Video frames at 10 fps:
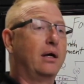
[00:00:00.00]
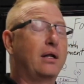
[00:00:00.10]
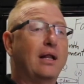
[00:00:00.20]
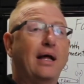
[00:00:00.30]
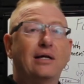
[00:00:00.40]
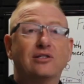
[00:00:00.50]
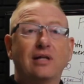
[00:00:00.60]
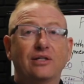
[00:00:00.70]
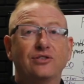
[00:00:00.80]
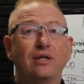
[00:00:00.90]
Clients
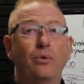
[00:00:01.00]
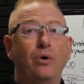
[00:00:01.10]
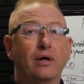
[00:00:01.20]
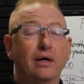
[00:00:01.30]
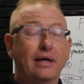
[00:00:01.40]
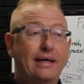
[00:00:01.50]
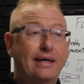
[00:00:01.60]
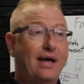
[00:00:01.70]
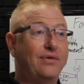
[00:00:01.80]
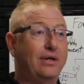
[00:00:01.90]
like to say, well,
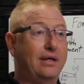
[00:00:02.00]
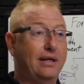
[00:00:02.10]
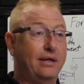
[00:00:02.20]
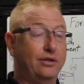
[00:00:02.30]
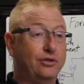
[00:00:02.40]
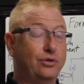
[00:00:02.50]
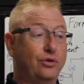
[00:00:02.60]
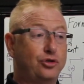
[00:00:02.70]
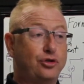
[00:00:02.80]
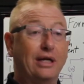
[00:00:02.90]
Kevin,
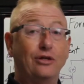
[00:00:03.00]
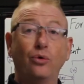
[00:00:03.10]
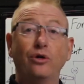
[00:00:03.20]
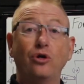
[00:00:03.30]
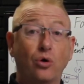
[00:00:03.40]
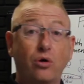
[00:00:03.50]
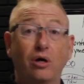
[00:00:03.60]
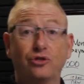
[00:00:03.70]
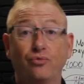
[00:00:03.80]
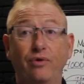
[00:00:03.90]
should I do a
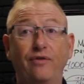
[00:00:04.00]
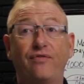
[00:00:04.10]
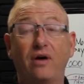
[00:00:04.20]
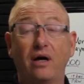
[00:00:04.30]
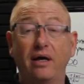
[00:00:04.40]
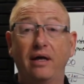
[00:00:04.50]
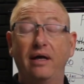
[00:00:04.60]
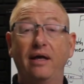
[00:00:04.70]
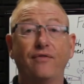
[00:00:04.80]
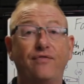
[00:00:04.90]
no-cost refi
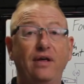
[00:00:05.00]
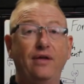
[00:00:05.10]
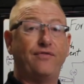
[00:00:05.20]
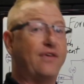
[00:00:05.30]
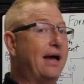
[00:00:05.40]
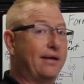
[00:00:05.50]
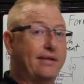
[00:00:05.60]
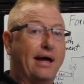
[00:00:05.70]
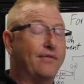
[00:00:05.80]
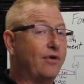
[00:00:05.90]
if, in
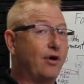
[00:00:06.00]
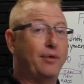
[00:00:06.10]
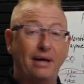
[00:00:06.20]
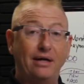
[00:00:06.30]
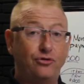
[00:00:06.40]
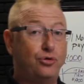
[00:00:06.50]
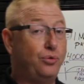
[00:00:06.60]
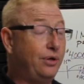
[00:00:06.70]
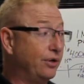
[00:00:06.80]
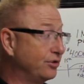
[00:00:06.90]
fact, I've already paid
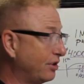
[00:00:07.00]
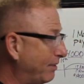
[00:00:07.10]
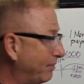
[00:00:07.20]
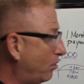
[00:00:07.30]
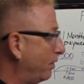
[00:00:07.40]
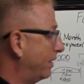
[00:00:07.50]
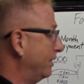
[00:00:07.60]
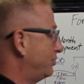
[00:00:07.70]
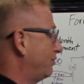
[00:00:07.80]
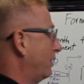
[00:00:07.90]
2 years on my
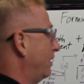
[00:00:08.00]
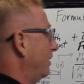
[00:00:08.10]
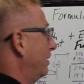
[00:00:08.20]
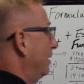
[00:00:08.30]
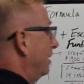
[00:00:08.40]
mortgage, right?